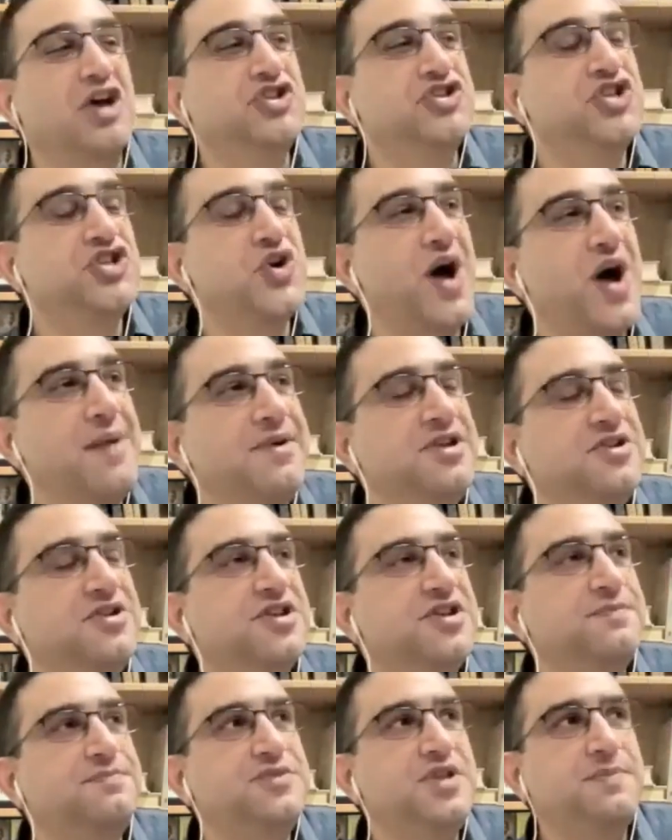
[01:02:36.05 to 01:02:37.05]
So, I mean,
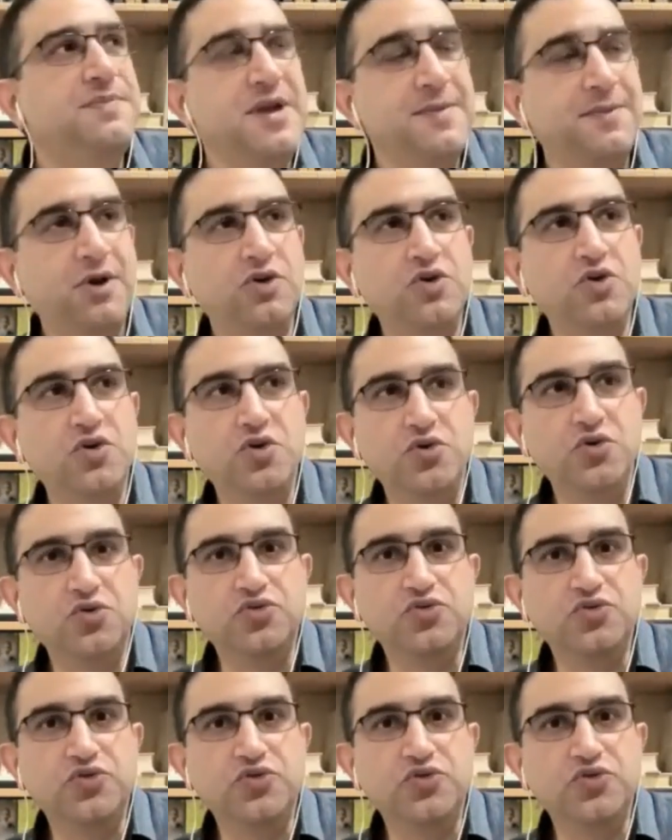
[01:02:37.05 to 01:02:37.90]
the people who